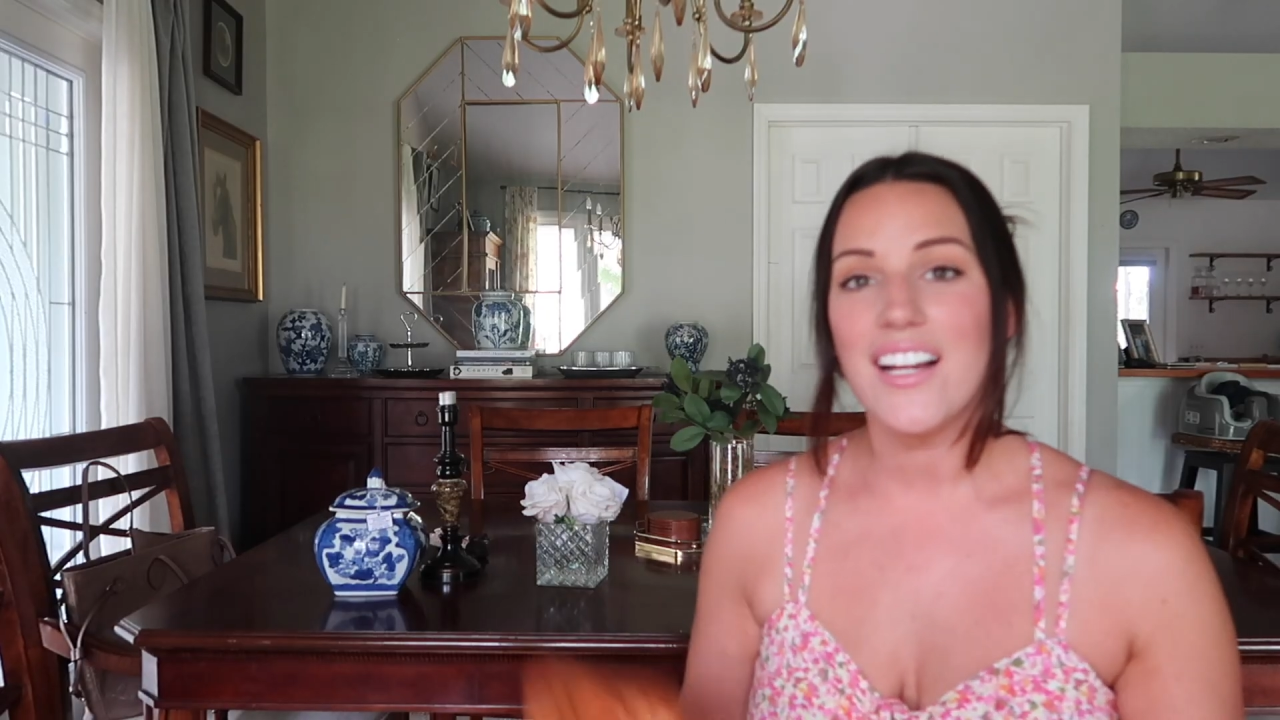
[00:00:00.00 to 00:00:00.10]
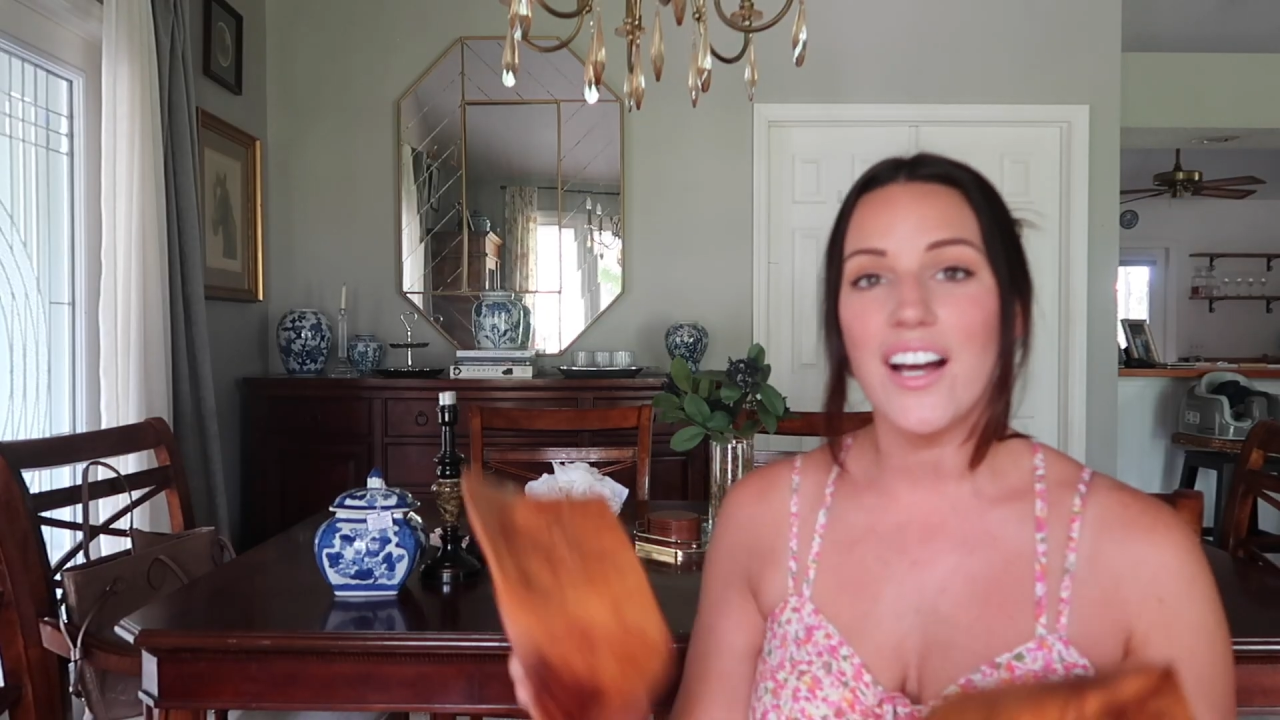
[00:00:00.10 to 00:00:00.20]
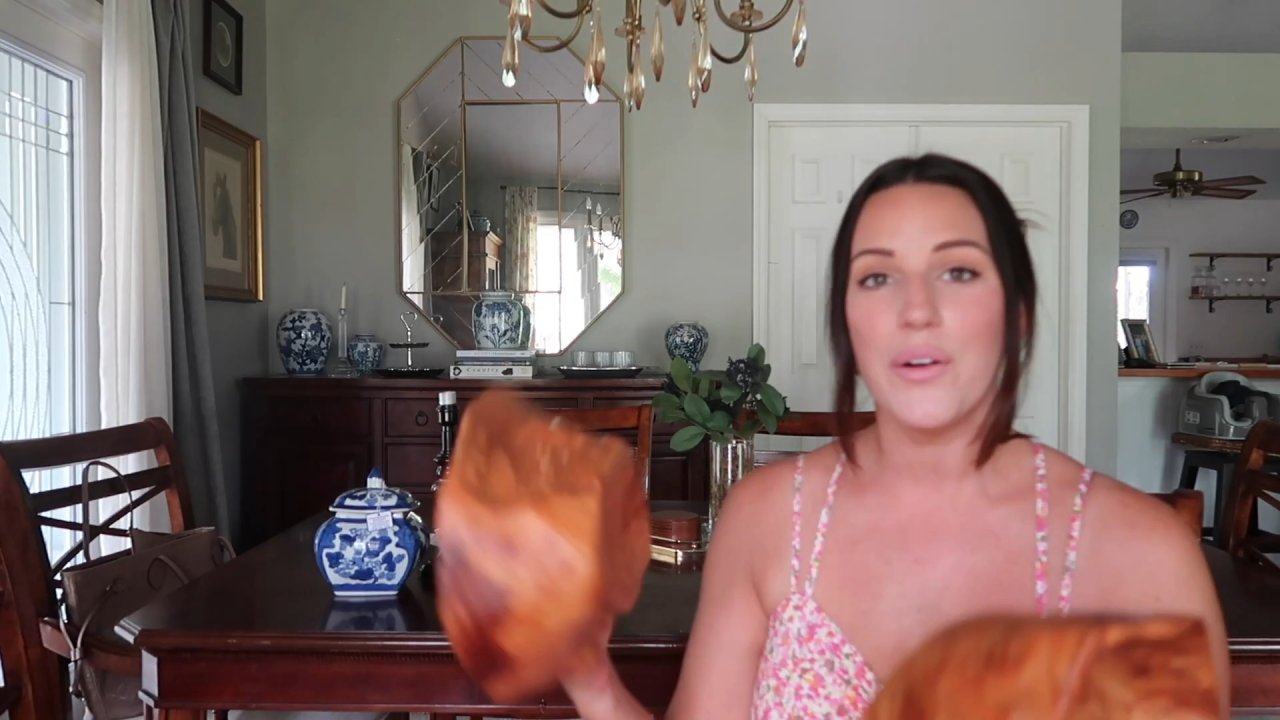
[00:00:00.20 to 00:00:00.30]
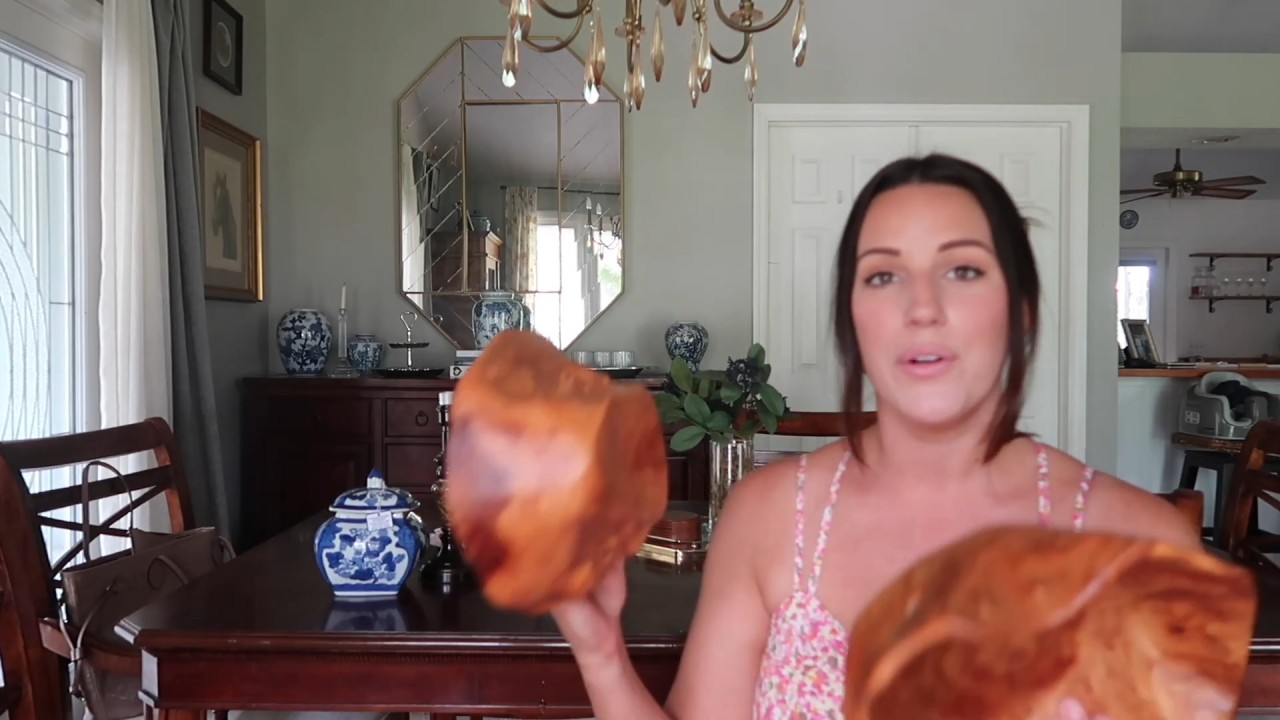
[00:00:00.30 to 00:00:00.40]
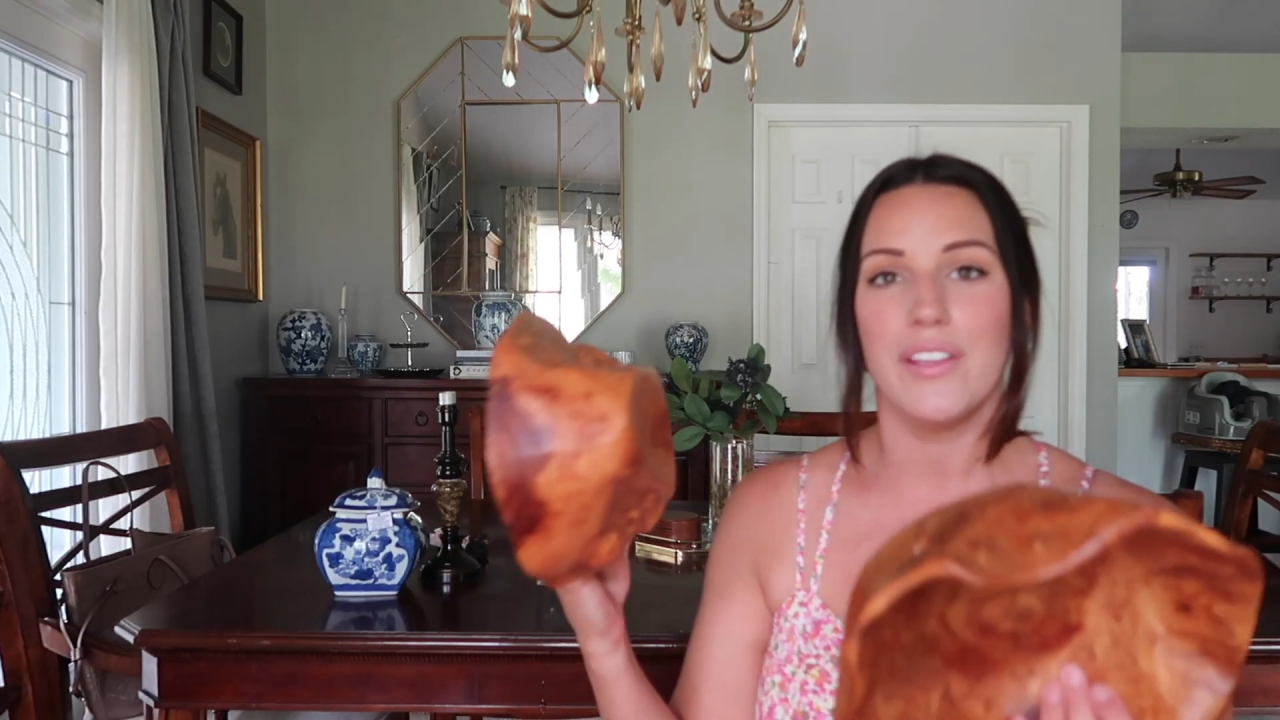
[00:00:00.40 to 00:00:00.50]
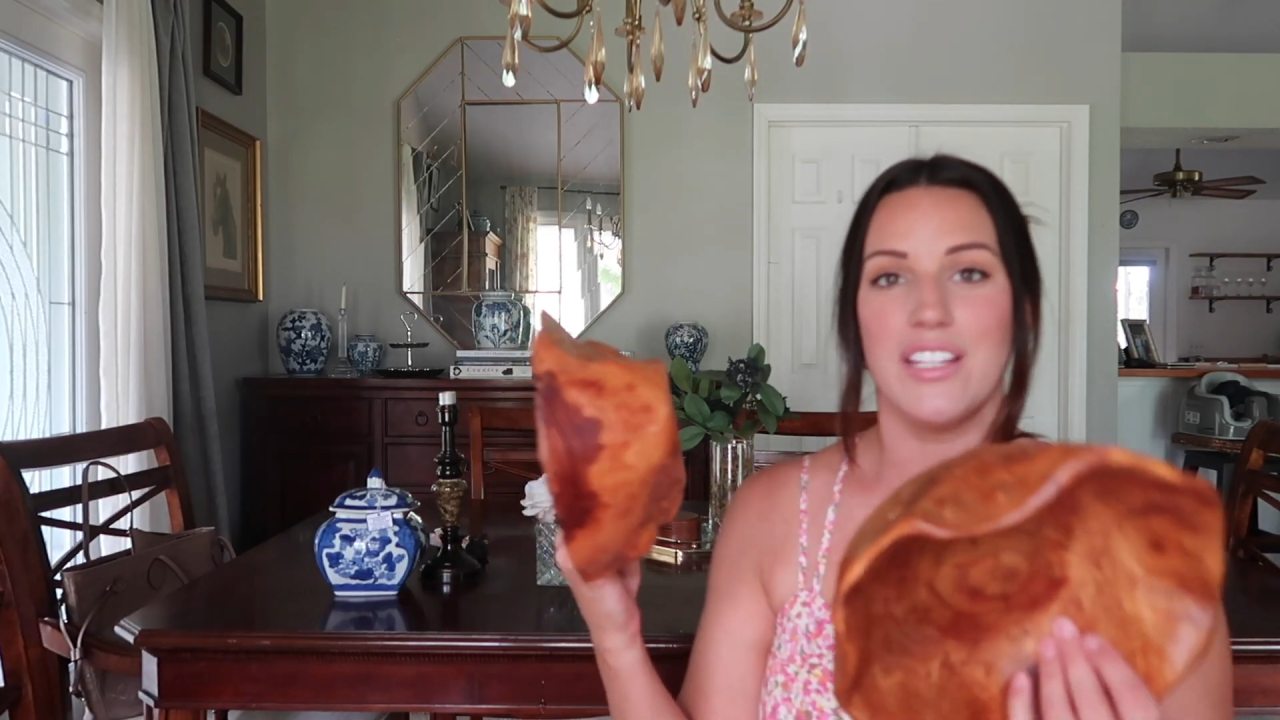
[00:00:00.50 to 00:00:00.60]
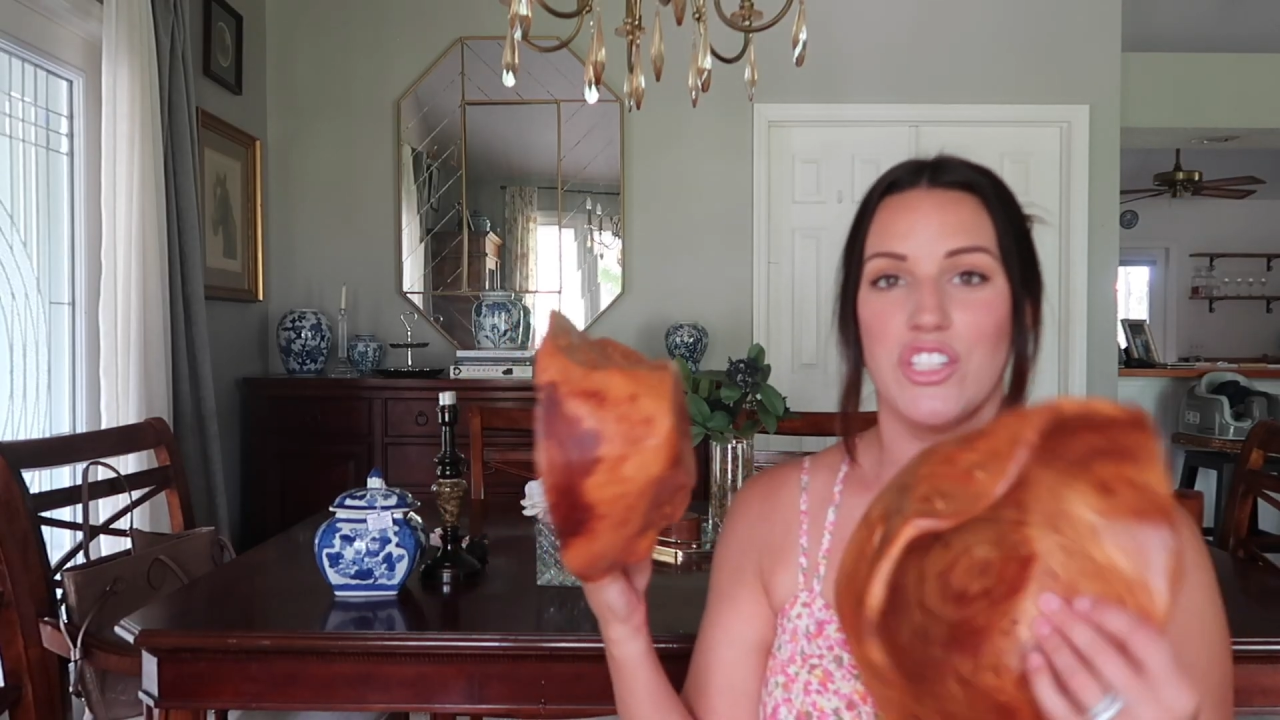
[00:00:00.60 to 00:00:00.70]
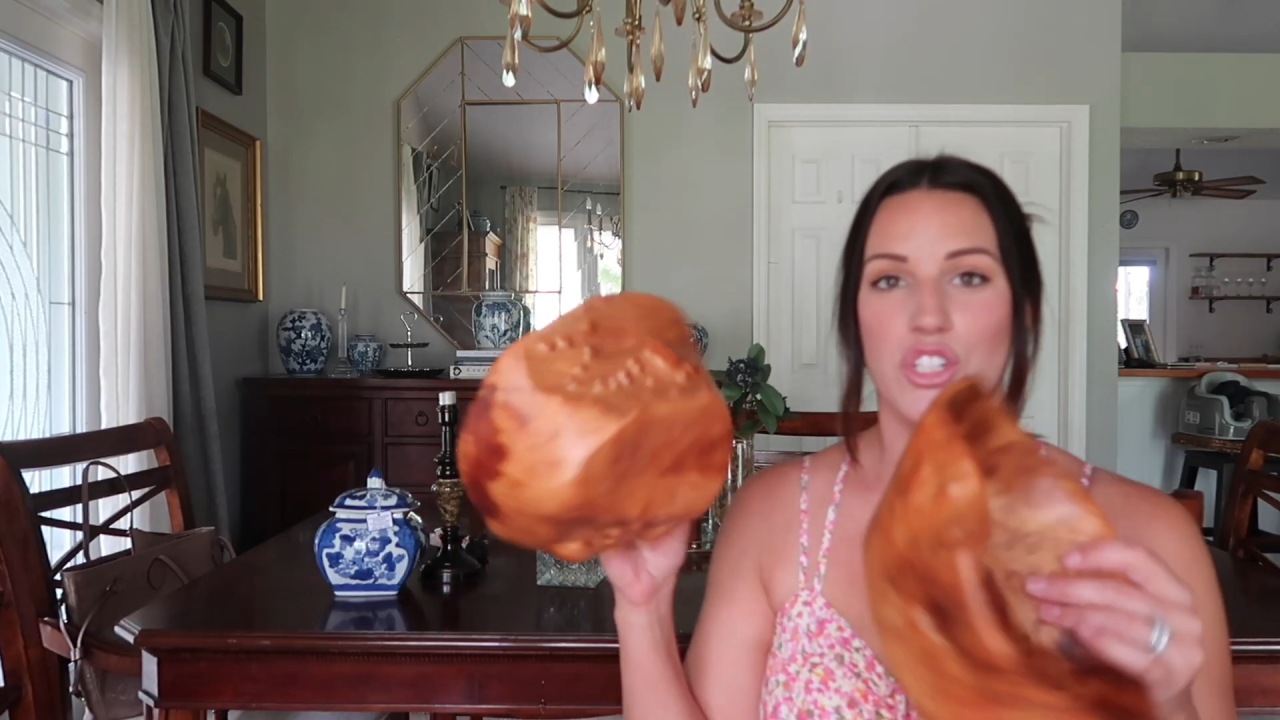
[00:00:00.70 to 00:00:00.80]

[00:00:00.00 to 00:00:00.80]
got were these